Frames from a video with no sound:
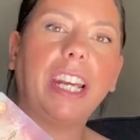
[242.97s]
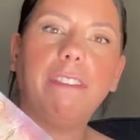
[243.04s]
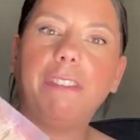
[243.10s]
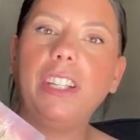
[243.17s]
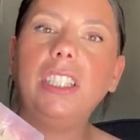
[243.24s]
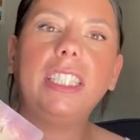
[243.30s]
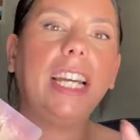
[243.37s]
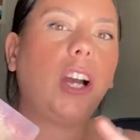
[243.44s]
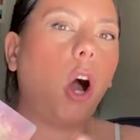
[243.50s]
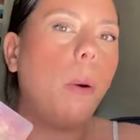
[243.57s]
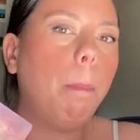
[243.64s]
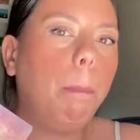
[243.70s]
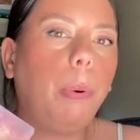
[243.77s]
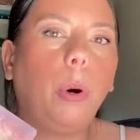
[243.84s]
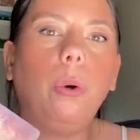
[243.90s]
It feels like
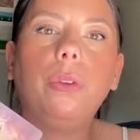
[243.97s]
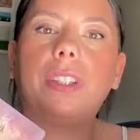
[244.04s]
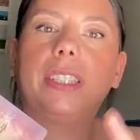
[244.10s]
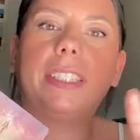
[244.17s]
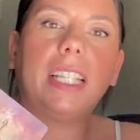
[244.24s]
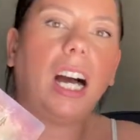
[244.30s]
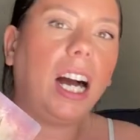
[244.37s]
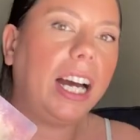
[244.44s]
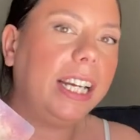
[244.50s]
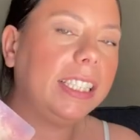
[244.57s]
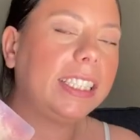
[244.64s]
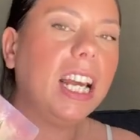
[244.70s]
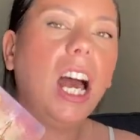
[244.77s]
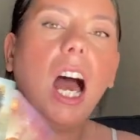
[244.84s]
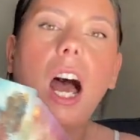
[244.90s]
on both
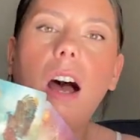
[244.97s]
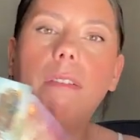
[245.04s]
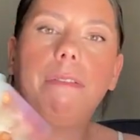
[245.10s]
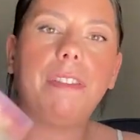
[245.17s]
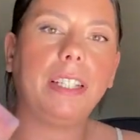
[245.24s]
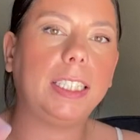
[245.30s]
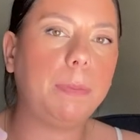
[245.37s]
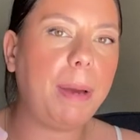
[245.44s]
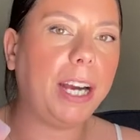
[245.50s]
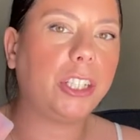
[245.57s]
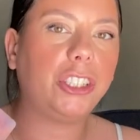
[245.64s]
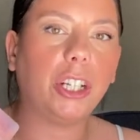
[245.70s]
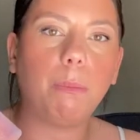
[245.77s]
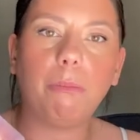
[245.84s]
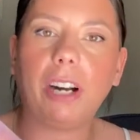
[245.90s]
sides of the
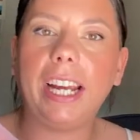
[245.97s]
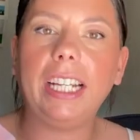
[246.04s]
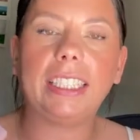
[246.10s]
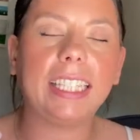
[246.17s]
spectrum, right?